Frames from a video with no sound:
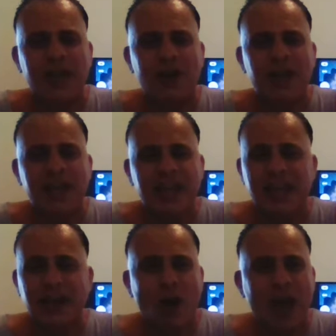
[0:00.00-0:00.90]
here
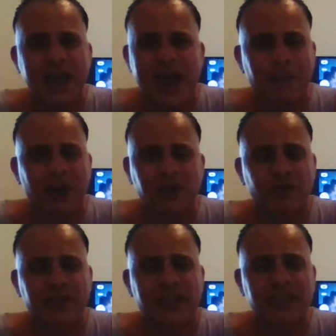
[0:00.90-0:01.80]
in Ironap. I just
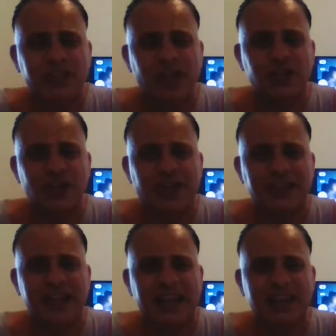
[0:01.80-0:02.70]
think he's such a
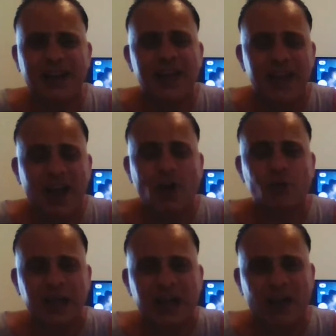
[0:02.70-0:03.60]
nice lad and I, I
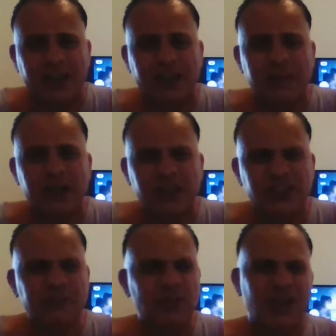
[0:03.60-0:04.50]
really like him. He
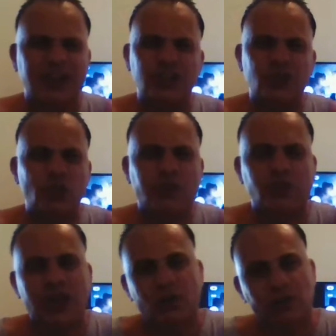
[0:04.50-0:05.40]
seems like a soft,
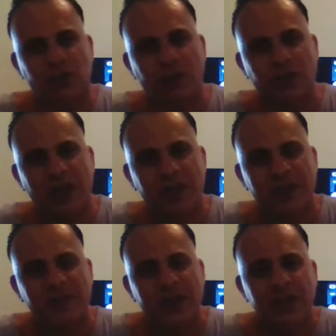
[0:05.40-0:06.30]
gentle soul, don't
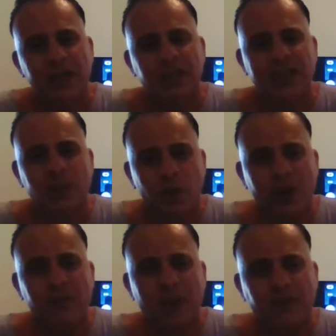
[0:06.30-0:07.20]
he? So he's one
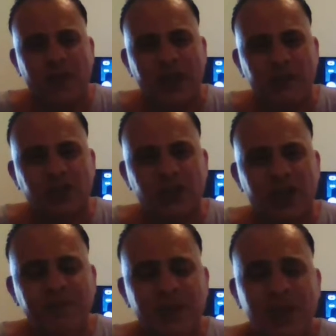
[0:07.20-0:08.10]
of my favourites.
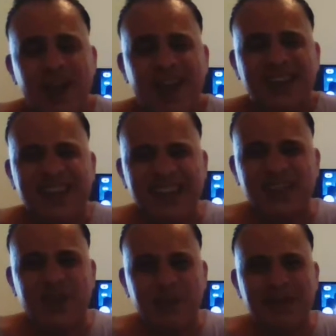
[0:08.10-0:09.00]
So I guess
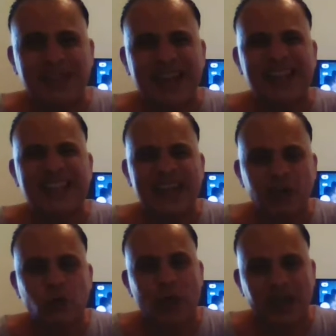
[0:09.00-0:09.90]
if him and Dani
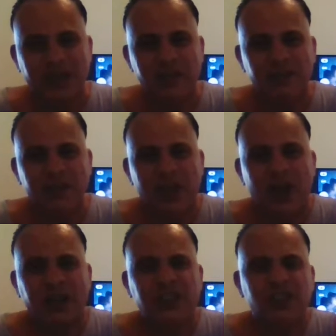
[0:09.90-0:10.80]
did win,
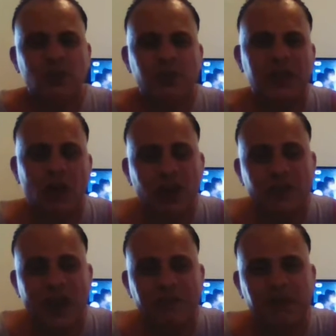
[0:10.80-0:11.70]
I'd still be kind of
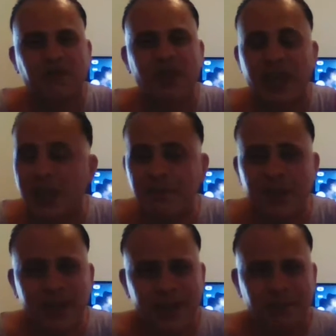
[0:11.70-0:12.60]
happy for
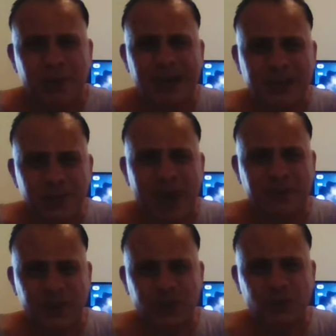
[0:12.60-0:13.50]
him. But I do have
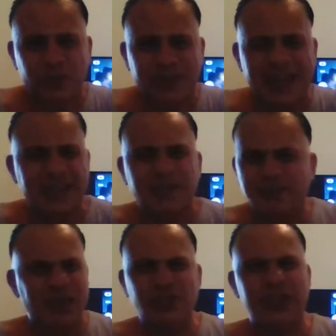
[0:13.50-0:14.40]
issues with Dani,
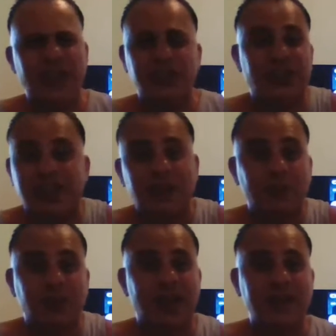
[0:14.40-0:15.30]
especially as I keep
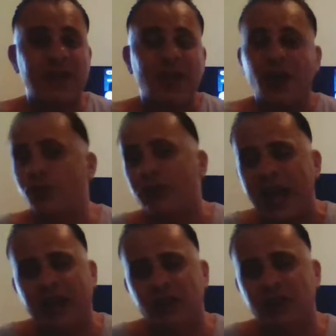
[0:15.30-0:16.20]
on saying her
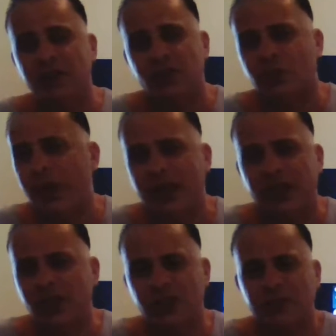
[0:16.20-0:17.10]
reactions to Ellie,
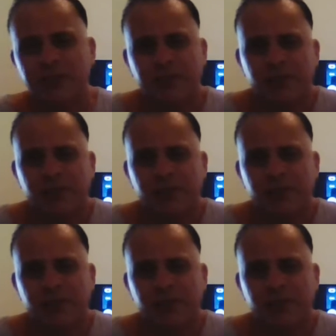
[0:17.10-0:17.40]
because